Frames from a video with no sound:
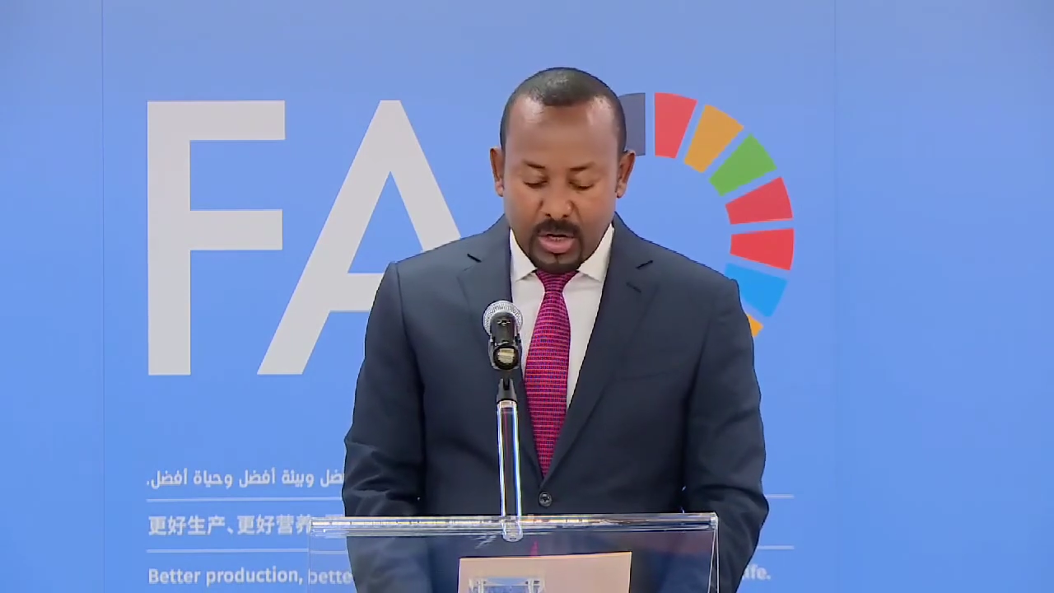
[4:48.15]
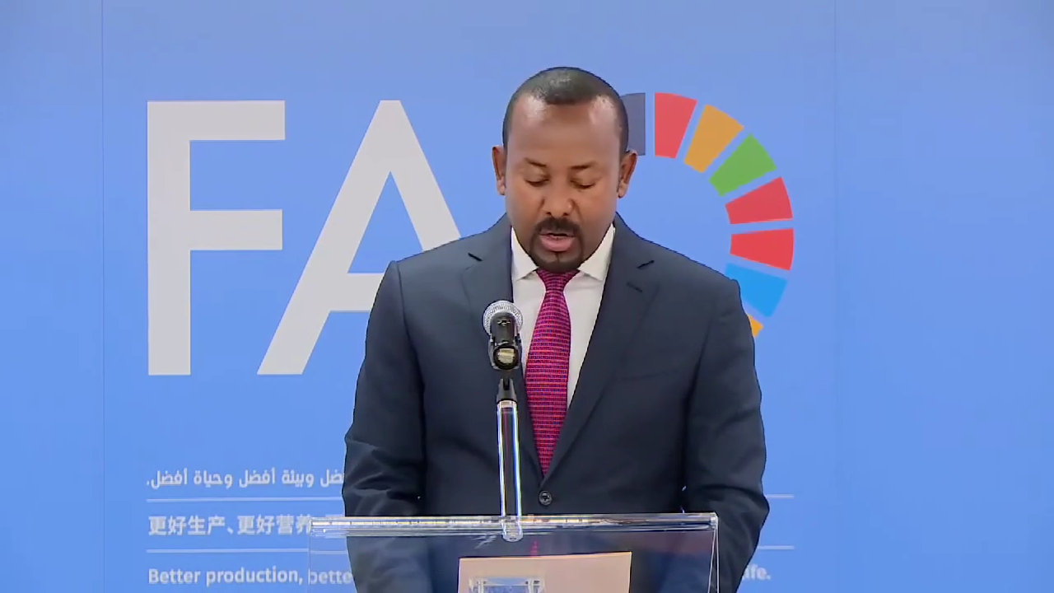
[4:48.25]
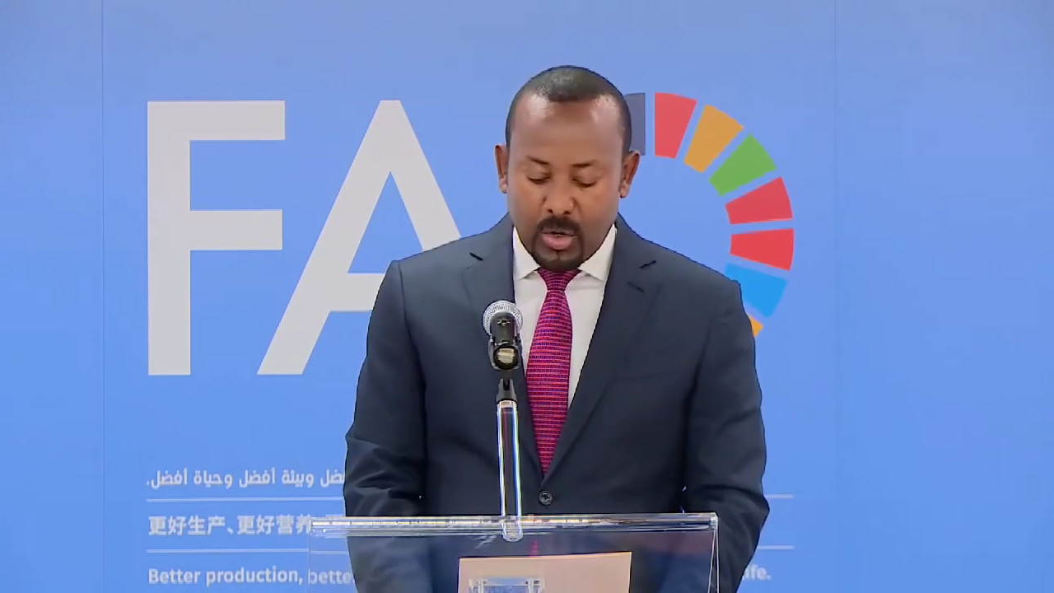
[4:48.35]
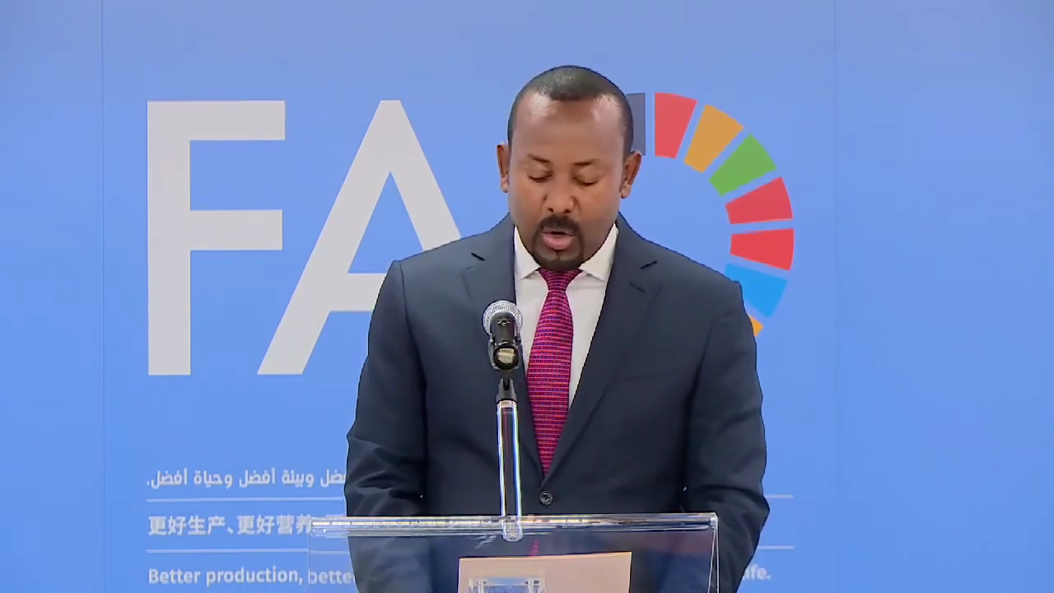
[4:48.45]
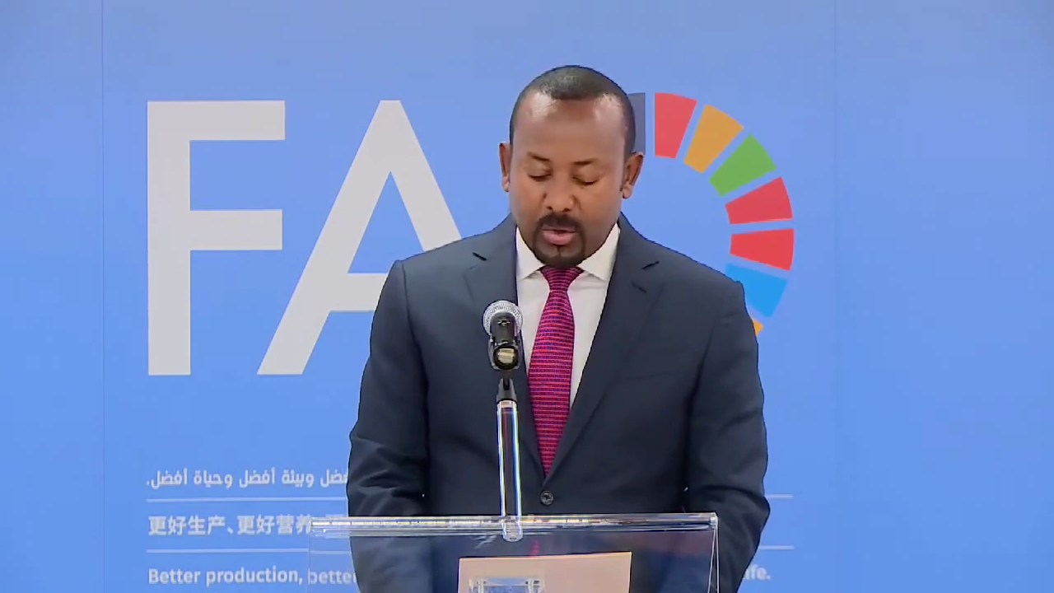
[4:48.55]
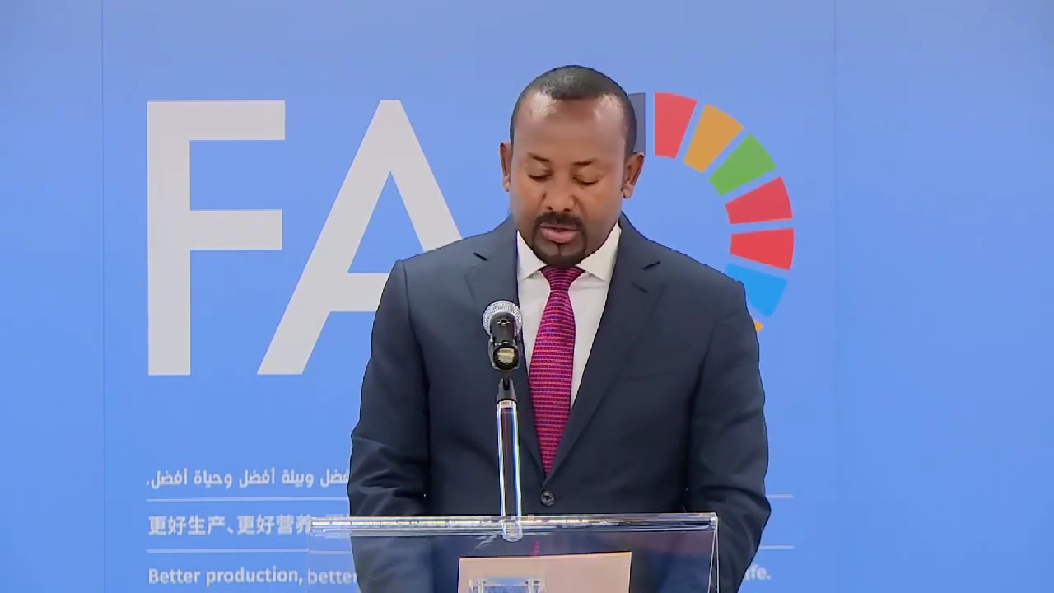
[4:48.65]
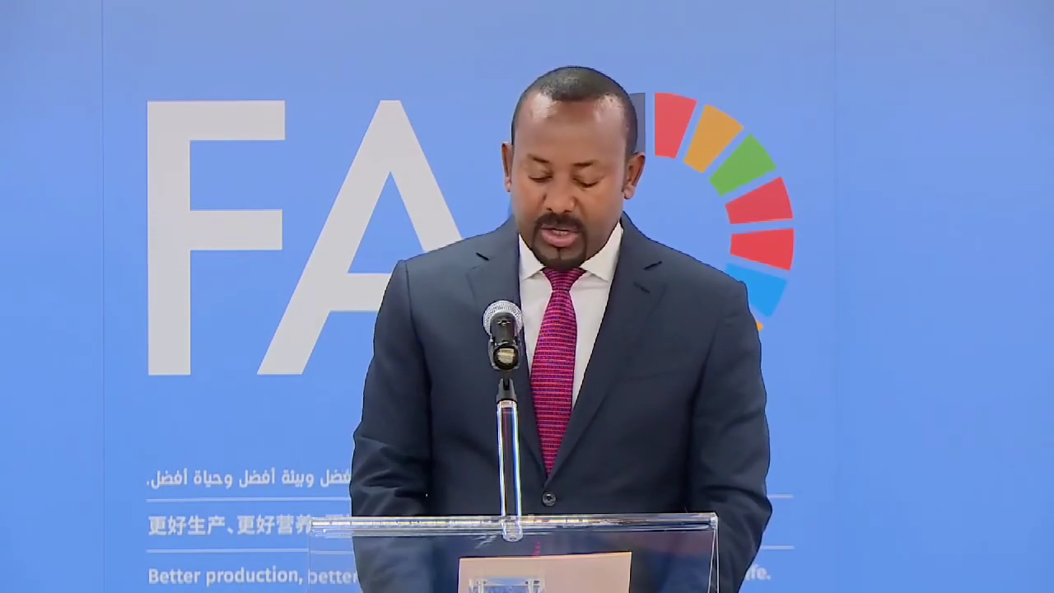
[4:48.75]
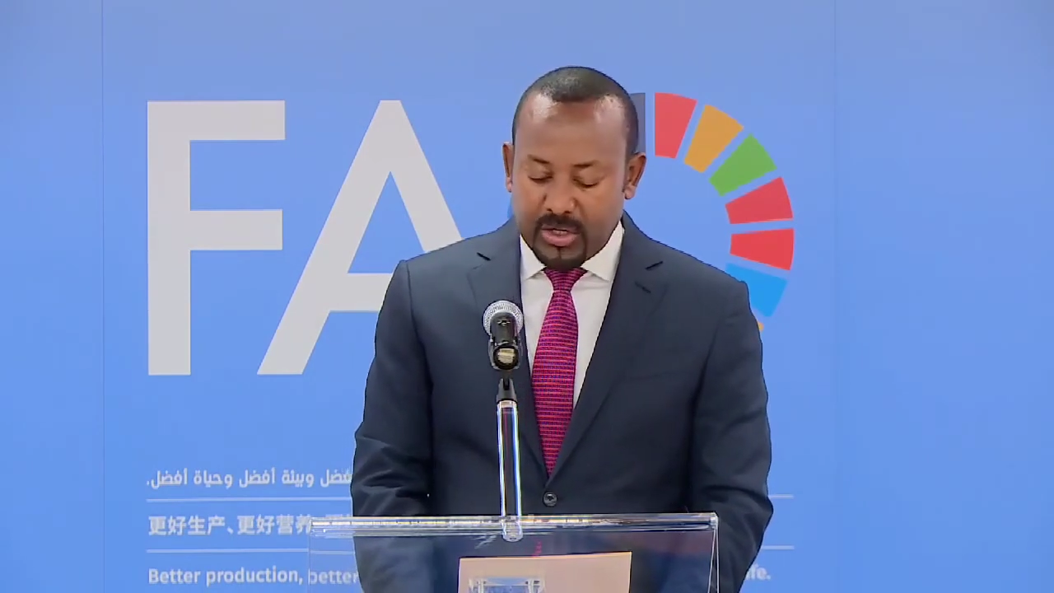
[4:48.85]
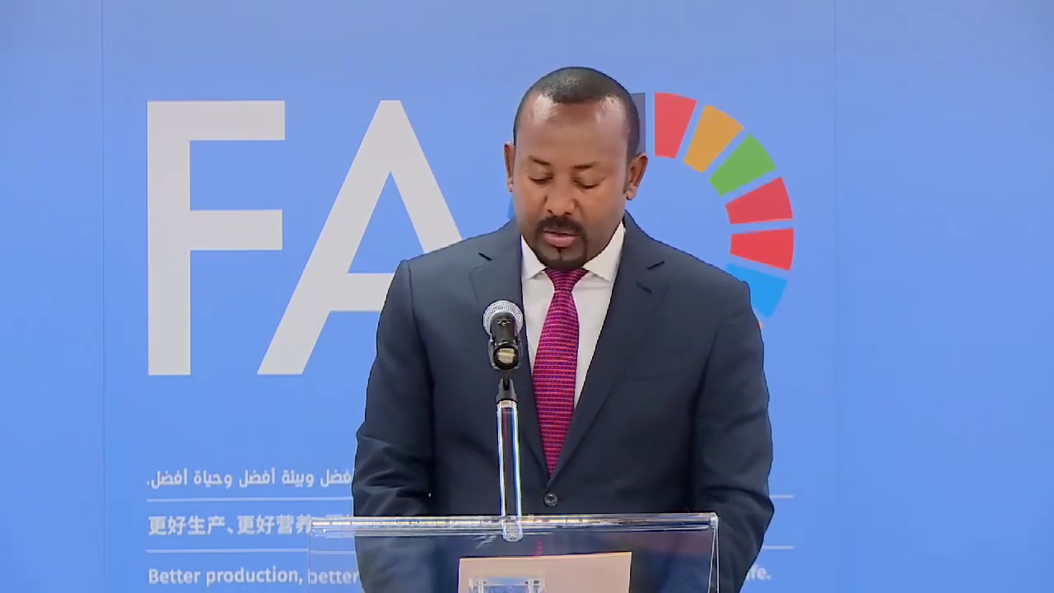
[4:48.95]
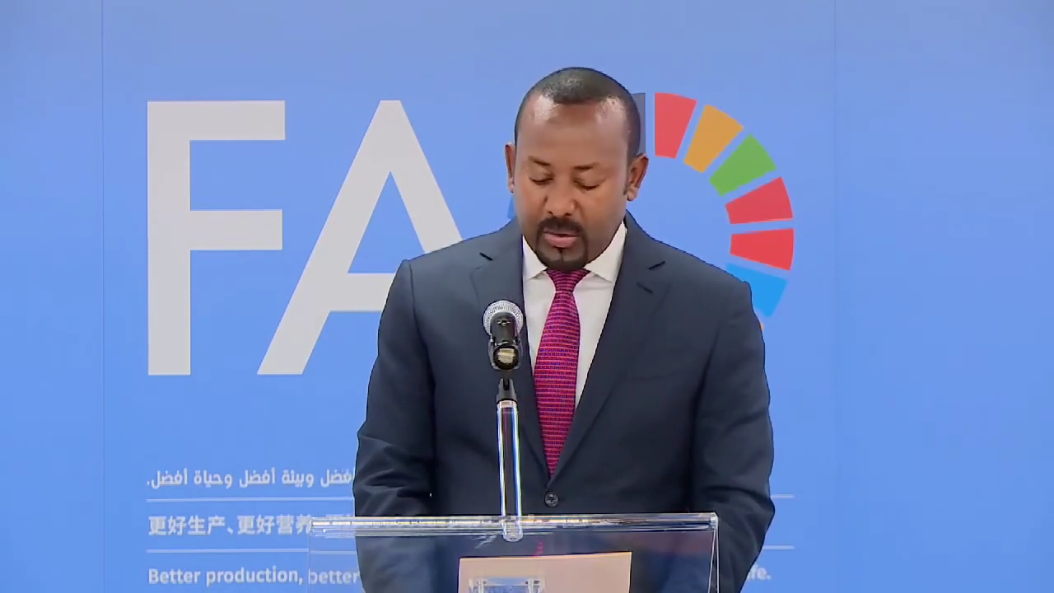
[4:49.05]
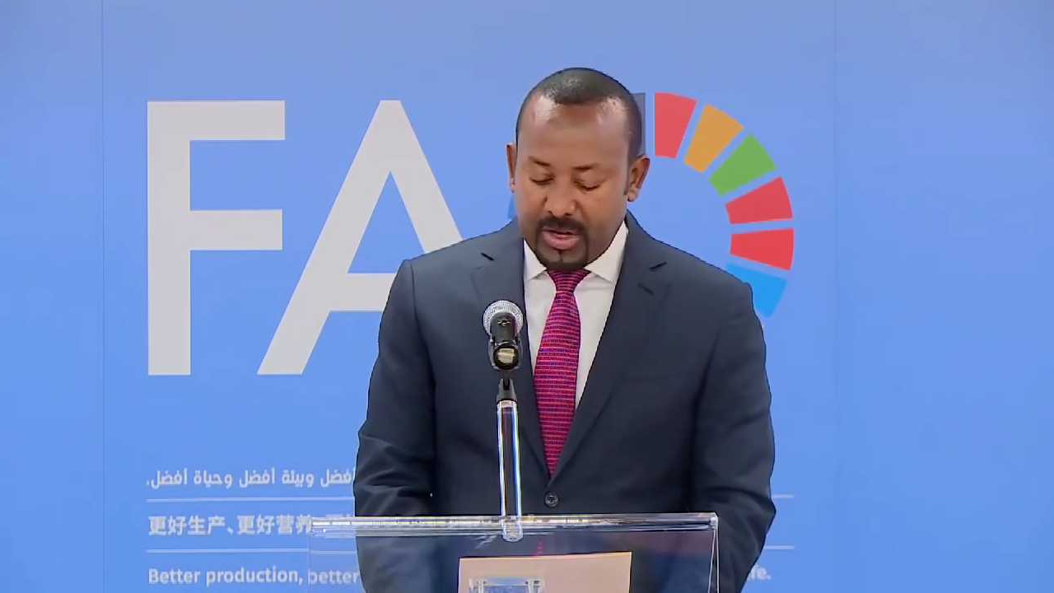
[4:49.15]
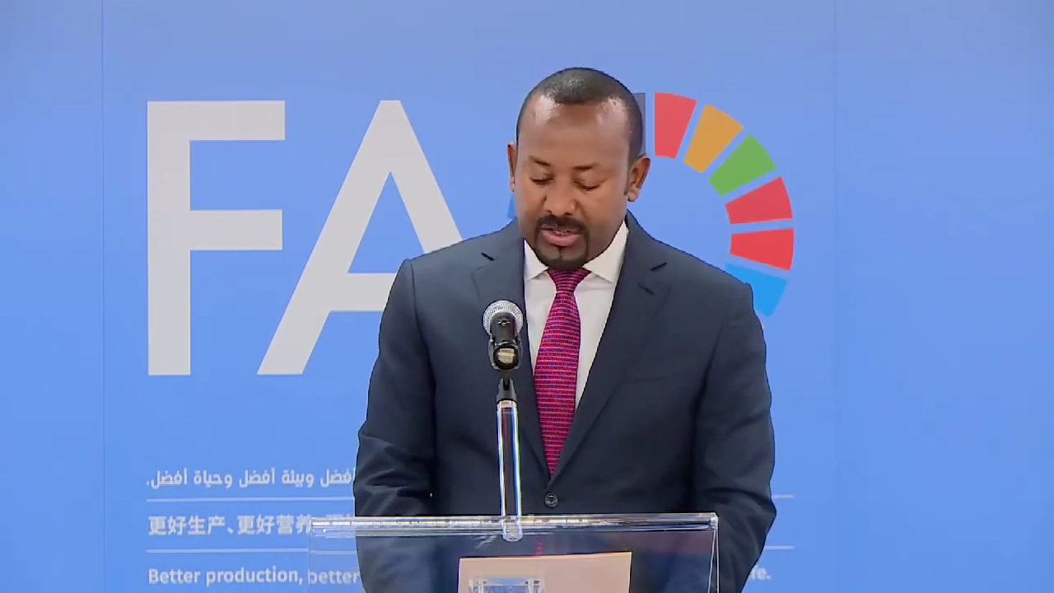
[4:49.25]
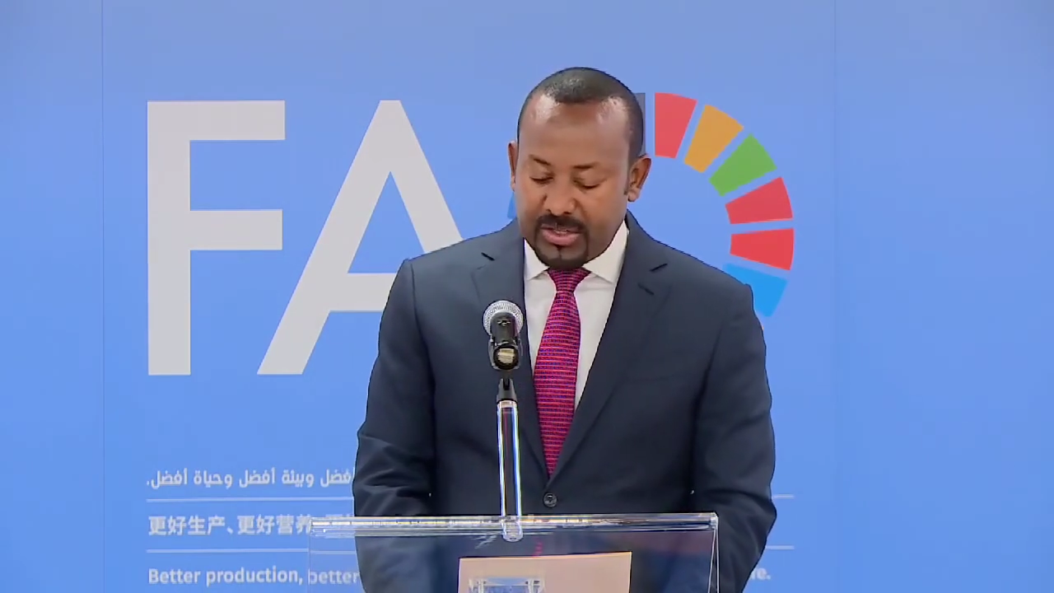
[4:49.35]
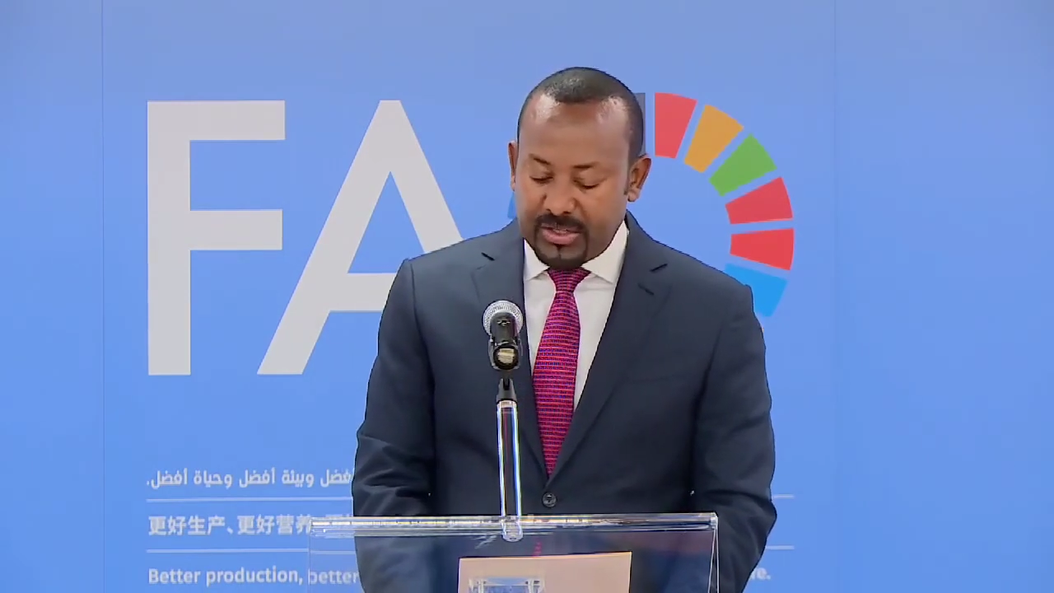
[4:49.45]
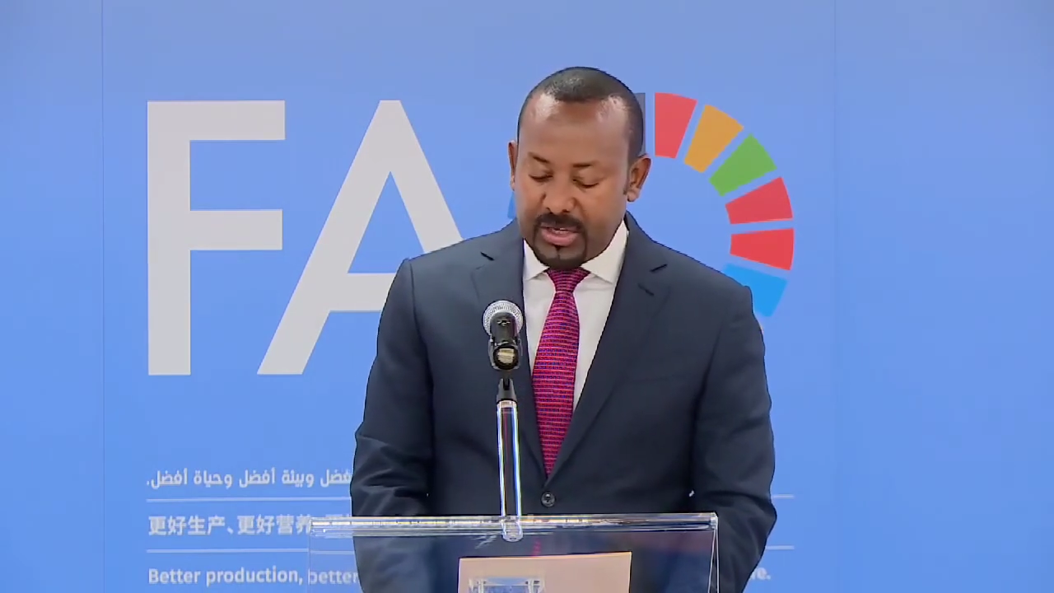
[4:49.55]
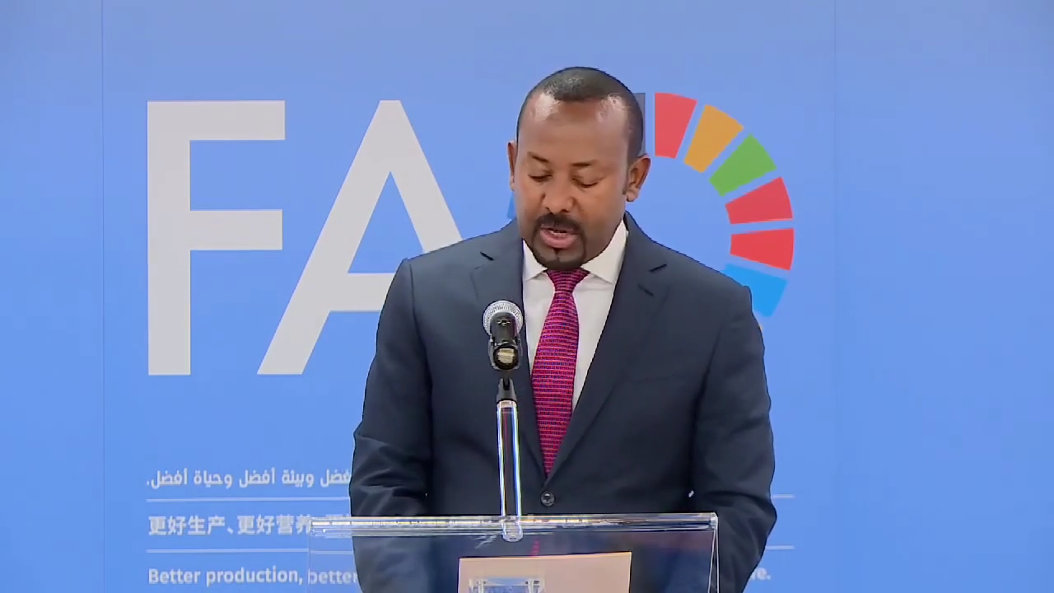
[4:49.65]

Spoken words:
laws and regulations,